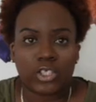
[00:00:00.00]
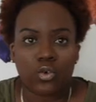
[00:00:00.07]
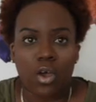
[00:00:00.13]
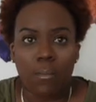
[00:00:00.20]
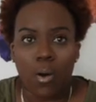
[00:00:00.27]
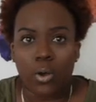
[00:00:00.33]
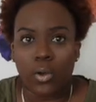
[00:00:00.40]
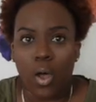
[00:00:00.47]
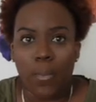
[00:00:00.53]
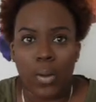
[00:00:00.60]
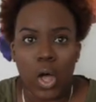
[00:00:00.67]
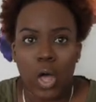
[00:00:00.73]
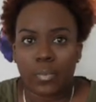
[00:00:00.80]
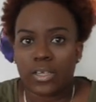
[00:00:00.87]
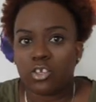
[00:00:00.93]
you about
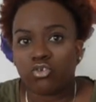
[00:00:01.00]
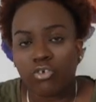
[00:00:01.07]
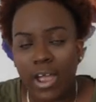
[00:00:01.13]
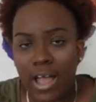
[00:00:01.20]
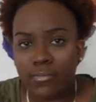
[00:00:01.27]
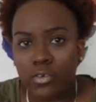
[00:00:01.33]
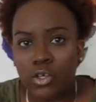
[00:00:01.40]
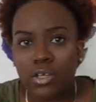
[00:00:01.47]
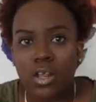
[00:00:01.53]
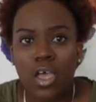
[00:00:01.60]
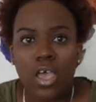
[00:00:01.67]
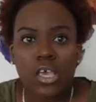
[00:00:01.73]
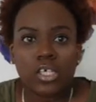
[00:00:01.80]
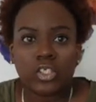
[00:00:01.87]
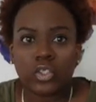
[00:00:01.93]
upcoming travel.
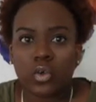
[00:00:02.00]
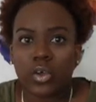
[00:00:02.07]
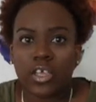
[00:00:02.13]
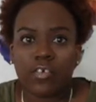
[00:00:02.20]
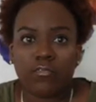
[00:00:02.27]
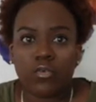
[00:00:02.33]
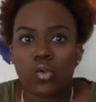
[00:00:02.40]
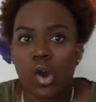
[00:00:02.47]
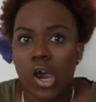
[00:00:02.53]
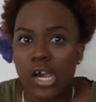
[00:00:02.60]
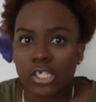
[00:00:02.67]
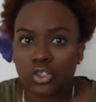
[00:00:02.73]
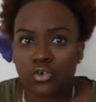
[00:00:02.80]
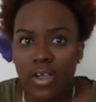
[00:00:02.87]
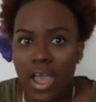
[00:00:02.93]
So if you
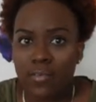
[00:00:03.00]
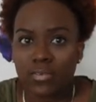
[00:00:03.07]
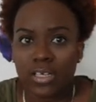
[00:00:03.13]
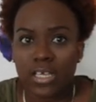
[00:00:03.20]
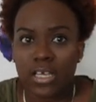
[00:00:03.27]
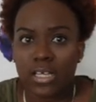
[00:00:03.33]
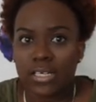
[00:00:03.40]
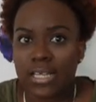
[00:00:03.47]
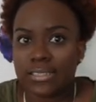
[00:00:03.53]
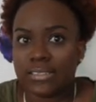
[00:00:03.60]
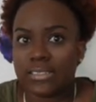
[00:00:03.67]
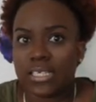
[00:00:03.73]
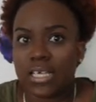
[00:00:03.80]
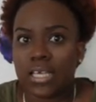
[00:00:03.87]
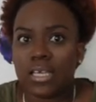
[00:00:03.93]
are traveling, let's
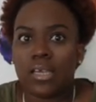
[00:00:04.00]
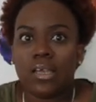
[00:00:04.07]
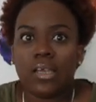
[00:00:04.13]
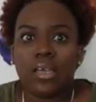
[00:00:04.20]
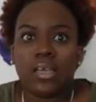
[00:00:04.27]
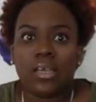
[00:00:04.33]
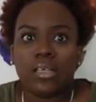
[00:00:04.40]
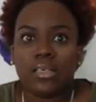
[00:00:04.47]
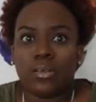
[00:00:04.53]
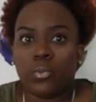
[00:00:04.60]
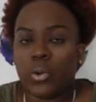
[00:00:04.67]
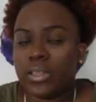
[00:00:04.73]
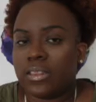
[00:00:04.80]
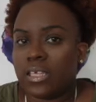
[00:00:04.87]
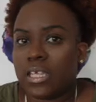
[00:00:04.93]
say
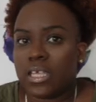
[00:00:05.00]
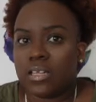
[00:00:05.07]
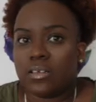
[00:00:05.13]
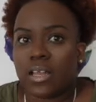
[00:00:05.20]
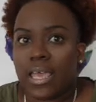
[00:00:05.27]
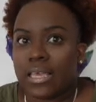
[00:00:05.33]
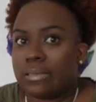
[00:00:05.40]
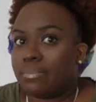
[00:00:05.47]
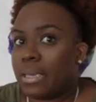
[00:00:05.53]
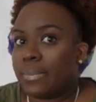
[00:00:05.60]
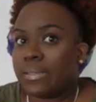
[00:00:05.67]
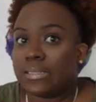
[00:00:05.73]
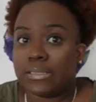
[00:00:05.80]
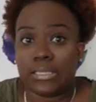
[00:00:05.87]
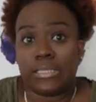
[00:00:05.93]
within
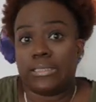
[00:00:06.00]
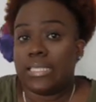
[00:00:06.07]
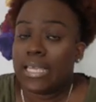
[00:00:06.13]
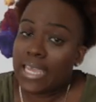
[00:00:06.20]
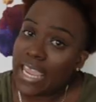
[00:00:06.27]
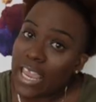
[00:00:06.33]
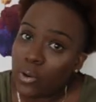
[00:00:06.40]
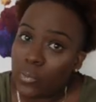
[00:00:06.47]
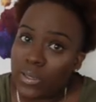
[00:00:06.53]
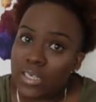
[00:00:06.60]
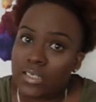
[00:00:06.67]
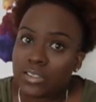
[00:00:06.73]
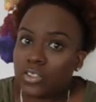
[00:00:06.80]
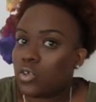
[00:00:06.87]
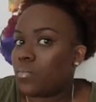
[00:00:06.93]
maybe 6 to 8
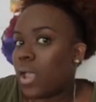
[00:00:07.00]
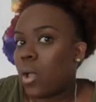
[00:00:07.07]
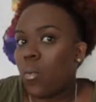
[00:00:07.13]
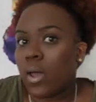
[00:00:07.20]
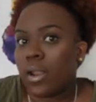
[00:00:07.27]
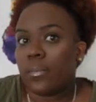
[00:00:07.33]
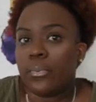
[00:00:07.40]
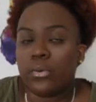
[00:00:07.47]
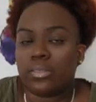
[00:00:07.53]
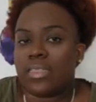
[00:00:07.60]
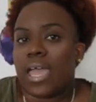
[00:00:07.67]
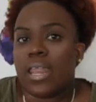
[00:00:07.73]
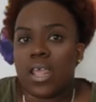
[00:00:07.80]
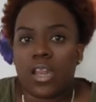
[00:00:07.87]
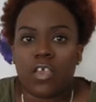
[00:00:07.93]
weeks, you might want to put
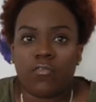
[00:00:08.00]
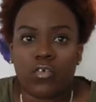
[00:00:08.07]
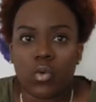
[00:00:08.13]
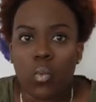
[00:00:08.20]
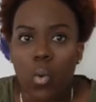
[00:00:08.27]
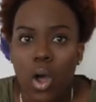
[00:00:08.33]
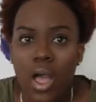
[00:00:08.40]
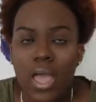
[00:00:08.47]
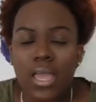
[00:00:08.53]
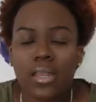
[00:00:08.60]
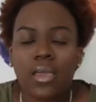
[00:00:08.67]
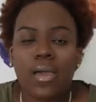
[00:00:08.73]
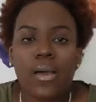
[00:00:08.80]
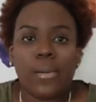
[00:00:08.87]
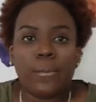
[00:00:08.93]
that in if you
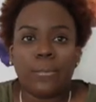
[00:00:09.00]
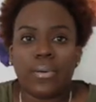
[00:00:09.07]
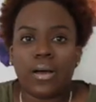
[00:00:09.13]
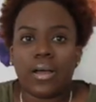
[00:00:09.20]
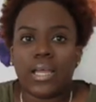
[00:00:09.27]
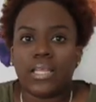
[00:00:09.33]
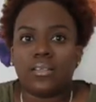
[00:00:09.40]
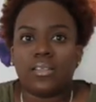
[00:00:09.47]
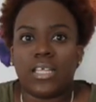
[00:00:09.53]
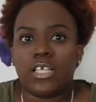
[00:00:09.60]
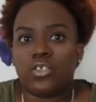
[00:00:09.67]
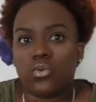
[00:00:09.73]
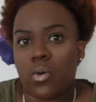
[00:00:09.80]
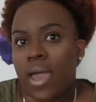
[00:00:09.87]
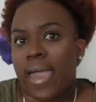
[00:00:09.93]
want, but they
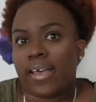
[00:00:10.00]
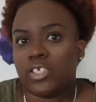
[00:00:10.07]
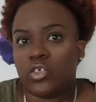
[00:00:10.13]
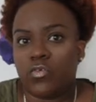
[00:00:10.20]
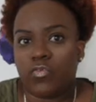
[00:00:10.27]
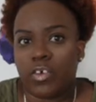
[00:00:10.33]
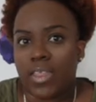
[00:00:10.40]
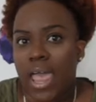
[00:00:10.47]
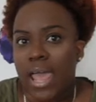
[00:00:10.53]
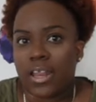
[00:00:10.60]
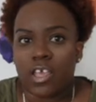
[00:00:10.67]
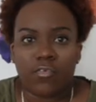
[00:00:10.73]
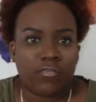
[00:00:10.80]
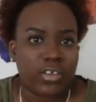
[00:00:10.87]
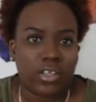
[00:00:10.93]
do ask you for that.
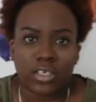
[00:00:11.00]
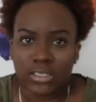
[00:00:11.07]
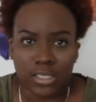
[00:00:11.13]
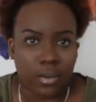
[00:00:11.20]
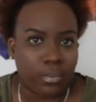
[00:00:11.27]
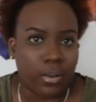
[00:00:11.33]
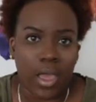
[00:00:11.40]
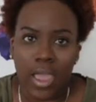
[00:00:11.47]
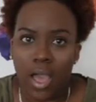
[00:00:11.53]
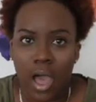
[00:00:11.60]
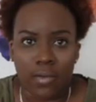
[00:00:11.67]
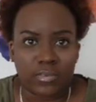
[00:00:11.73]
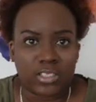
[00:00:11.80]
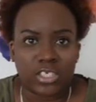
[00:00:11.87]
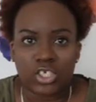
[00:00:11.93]
If it doesn't apply,
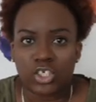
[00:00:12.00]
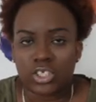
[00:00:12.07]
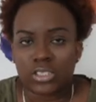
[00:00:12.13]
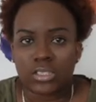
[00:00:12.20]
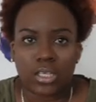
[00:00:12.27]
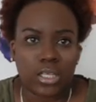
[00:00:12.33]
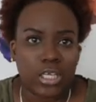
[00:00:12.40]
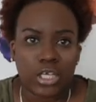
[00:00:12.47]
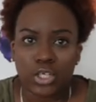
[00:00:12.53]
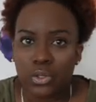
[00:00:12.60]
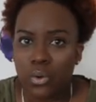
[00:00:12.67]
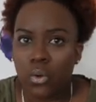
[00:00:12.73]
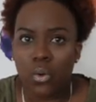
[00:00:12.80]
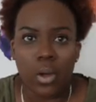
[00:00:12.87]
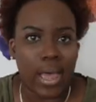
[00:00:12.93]
obviously just click
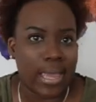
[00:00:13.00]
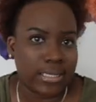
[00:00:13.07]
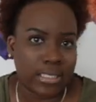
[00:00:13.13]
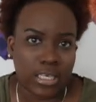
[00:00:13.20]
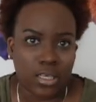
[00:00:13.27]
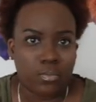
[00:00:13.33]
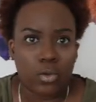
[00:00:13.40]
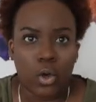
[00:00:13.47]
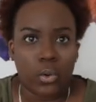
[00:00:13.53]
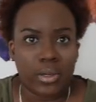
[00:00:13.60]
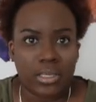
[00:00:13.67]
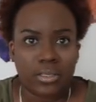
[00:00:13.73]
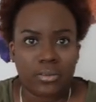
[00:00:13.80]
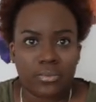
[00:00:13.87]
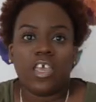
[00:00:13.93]
no and keep
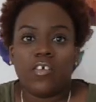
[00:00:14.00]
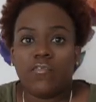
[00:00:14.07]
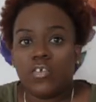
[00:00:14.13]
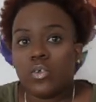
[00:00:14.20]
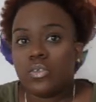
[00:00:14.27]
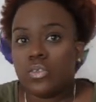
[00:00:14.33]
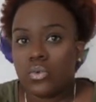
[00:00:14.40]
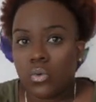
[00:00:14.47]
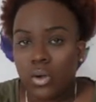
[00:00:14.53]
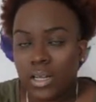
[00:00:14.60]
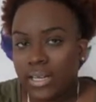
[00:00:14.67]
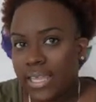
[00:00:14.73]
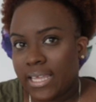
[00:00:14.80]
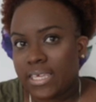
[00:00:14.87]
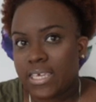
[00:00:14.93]
going. If you do
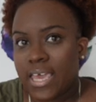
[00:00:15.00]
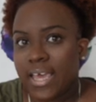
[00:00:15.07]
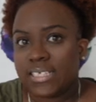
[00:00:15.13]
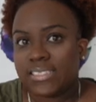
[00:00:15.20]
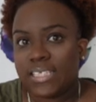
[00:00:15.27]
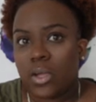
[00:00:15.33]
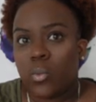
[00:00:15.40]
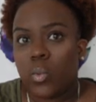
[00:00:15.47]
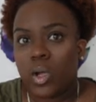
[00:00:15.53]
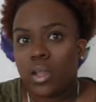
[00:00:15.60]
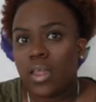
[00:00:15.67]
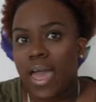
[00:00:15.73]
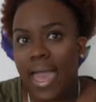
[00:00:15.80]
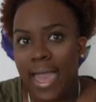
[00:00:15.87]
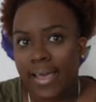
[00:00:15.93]
click yes, they
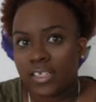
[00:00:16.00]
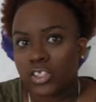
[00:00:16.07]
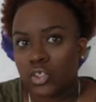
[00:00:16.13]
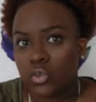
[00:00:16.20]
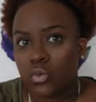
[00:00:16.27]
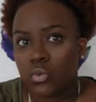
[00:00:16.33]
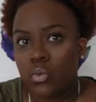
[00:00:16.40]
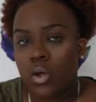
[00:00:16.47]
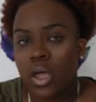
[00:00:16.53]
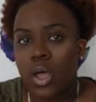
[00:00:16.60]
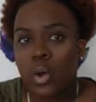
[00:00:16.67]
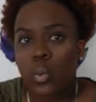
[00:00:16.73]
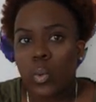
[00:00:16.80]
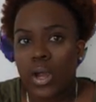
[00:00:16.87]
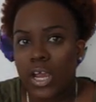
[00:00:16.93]
will ask you
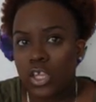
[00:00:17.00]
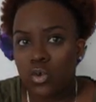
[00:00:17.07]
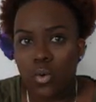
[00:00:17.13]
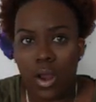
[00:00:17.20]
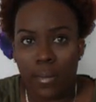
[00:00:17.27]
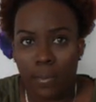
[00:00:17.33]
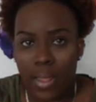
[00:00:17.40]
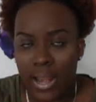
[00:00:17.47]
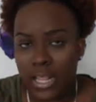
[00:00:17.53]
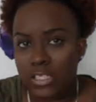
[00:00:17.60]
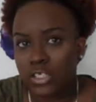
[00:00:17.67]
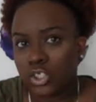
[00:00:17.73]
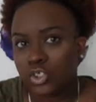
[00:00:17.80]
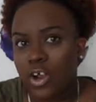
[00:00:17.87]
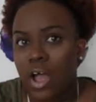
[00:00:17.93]
where you are planning
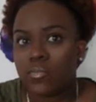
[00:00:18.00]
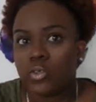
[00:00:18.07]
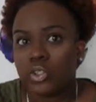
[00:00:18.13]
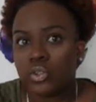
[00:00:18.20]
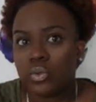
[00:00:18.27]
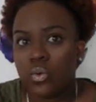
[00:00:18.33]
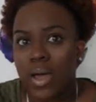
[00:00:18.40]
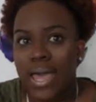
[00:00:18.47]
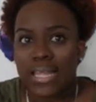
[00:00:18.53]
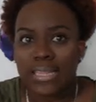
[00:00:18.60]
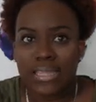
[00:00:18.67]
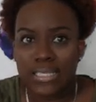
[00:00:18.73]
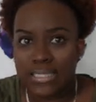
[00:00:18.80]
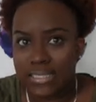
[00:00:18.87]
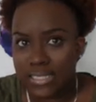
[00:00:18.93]
to travel to
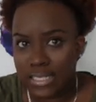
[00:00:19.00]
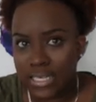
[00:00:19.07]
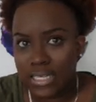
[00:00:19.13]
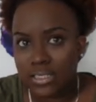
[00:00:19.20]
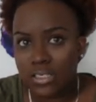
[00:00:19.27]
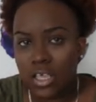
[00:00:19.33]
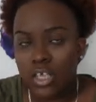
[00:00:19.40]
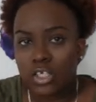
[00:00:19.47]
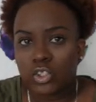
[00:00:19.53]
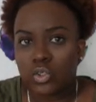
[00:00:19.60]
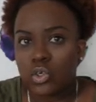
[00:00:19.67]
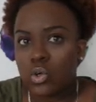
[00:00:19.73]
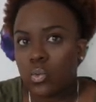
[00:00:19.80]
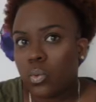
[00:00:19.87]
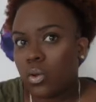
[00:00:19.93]
and the date. So
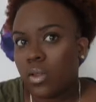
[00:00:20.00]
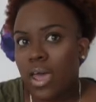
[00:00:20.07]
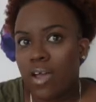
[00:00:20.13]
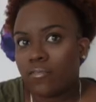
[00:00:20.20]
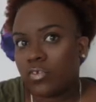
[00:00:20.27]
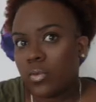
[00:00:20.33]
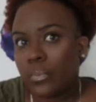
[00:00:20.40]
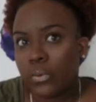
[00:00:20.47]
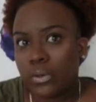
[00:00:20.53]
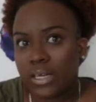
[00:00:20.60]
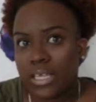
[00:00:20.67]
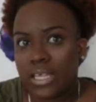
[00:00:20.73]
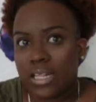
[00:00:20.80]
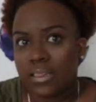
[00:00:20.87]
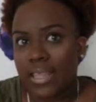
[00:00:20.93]
you will have to
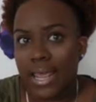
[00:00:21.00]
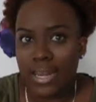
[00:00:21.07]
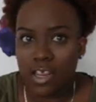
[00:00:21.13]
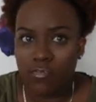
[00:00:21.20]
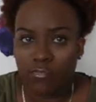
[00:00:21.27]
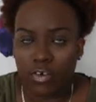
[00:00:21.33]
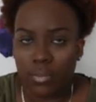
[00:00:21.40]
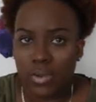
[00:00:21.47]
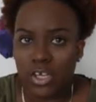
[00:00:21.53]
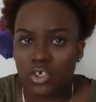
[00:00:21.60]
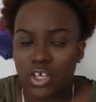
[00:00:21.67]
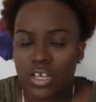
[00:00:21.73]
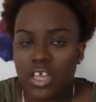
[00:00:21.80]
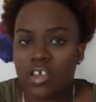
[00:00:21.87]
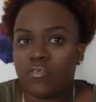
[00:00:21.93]
put in that
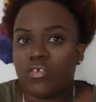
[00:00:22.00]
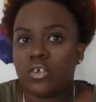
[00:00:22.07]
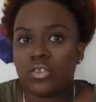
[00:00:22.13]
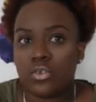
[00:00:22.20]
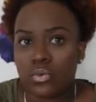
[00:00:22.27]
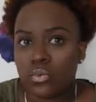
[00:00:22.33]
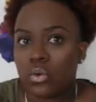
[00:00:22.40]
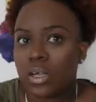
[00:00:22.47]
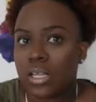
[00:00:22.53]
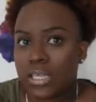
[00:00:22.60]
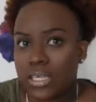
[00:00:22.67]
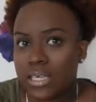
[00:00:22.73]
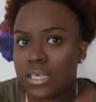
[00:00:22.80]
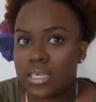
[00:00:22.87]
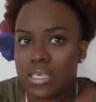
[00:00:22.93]
information if you do
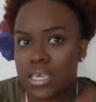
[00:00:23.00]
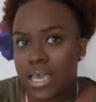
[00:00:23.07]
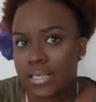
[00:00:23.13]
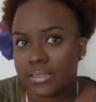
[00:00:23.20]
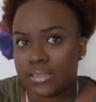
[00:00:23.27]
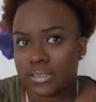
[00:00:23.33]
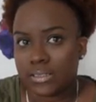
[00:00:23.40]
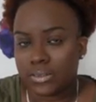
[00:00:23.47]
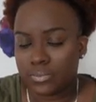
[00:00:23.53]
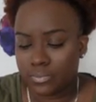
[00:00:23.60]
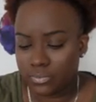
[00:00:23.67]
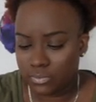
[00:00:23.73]
click yes.